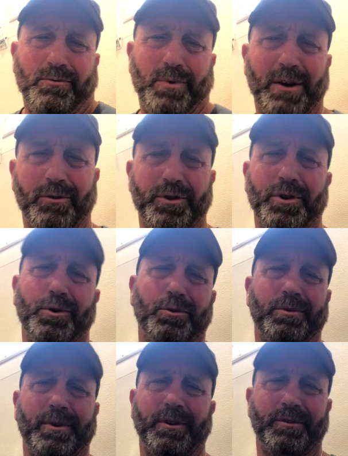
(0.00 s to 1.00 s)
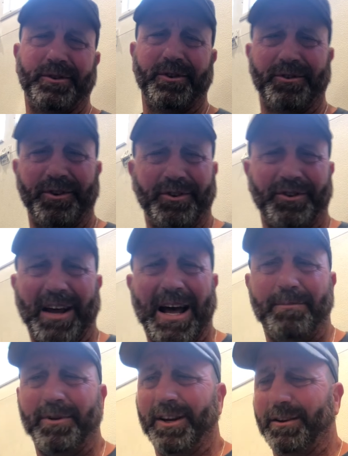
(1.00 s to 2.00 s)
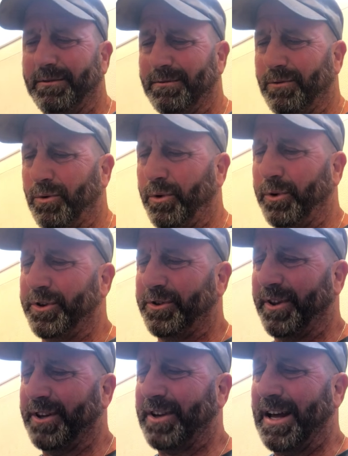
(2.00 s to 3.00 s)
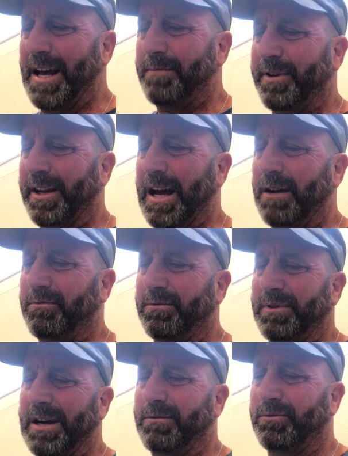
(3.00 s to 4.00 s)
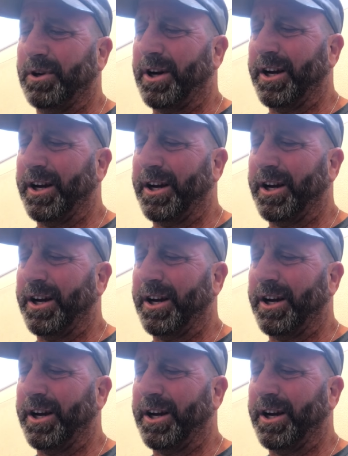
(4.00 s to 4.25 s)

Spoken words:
where are you? Since this is happening, all these things are happening, what